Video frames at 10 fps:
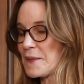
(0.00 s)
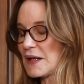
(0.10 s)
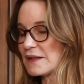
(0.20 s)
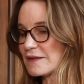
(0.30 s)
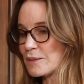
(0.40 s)

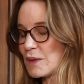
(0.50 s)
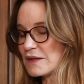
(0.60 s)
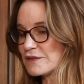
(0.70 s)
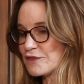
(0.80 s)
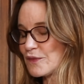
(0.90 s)
another
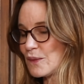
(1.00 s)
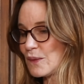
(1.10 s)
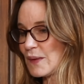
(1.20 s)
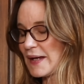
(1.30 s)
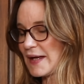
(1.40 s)
word
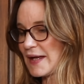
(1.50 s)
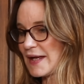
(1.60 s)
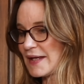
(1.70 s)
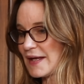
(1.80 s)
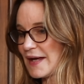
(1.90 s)
for
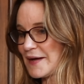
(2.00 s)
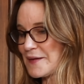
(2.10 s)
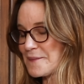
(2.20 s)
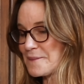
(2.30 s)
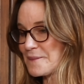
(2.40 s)
a...
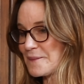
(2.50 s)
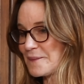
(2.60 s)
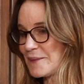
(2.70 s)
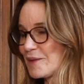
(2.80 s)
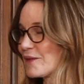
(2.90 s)

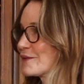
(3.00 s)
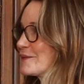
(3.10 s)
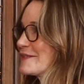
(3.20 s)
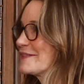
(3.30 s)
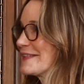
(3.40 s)
oh, God,
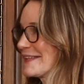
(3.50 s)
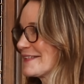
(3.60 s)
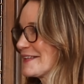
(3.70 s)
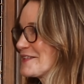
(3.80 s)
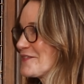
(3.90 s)
what's a
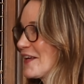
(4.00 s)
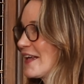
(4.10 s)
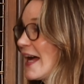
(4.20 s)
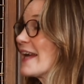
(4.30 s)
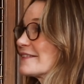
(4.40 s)
six-sided
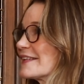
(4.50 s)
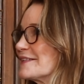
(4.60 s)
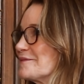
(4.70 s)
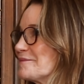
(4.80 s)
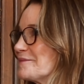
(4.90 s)
figure? Hexagon.